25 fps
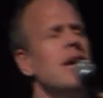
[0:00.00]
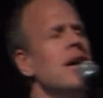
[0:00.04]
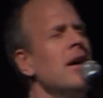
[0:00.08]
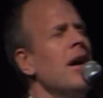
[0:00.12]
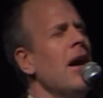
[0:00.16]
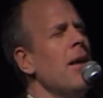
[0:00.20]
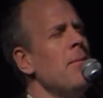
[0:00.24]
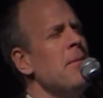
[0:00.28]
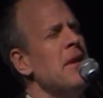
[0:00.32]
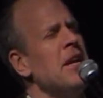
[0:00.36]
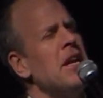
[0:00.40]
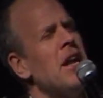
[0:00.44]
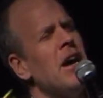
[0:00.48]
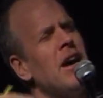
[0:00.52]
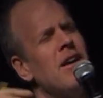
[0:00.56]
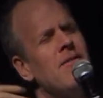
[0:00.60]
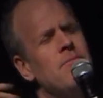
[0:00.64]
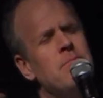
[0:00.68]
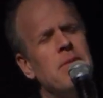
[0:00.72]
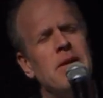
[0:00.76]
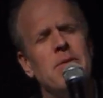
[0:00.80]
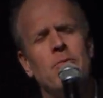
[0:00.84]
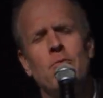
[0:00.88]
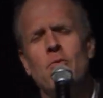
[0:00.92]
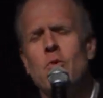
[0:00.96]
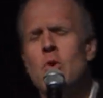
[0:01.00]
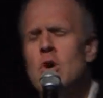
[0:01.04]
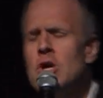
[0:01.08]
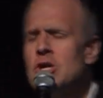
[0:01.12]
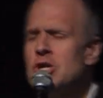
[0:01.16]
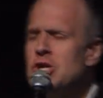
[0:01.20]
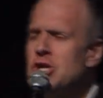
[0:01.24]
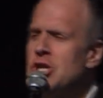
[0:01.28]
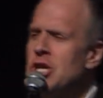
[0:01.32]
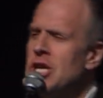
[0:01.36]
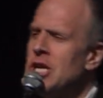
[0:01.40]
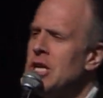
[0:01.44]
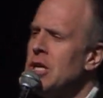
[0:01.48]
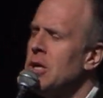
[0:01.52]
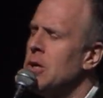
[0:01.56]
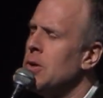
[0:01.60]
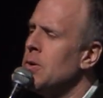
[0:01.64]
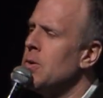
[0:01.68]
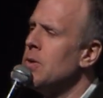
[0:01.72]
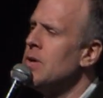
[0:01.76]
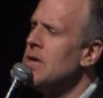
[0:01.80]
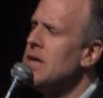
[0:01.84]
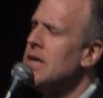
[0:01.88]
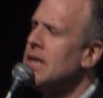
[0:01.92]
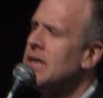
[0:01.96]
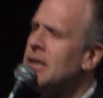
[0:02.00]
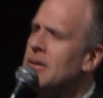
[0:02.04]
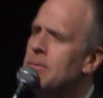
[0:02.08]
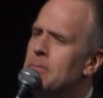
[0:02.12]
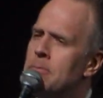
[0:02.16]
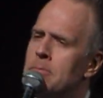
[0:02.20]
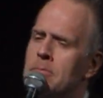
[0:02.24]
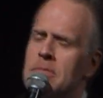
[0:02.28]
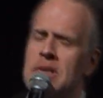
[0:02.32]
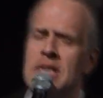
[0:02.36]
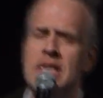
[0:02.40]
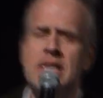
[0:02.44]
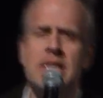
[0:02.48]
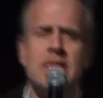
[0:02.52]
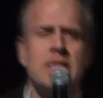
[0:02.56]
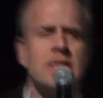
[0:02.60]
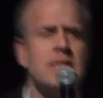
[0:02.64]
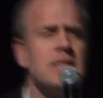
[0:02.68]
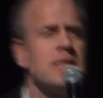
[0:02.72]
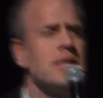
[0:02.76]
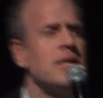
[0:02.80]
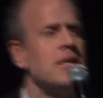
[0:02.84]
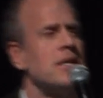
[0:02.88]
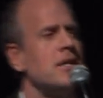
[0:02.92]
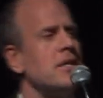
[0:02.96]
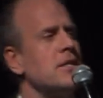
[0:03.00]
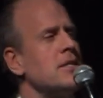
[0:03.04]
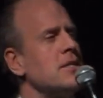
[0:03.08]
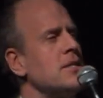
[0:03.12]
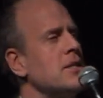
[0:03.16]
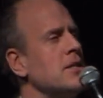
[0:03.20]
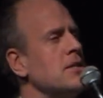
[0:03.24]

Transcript: I mean, I've been watching Greek ministers